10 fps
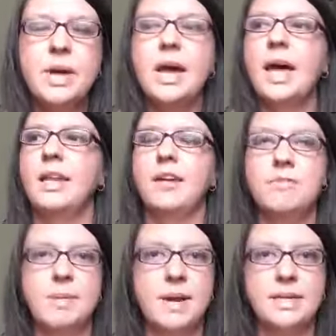I love
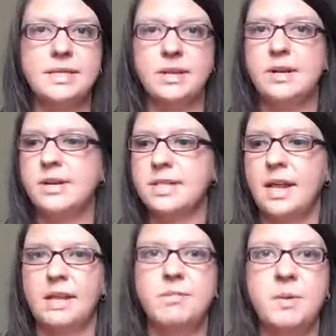my mindset calls. I
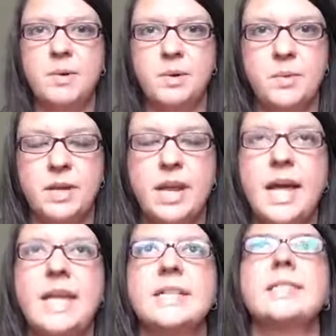love my one-on-one
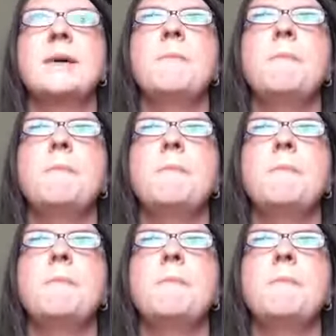clients.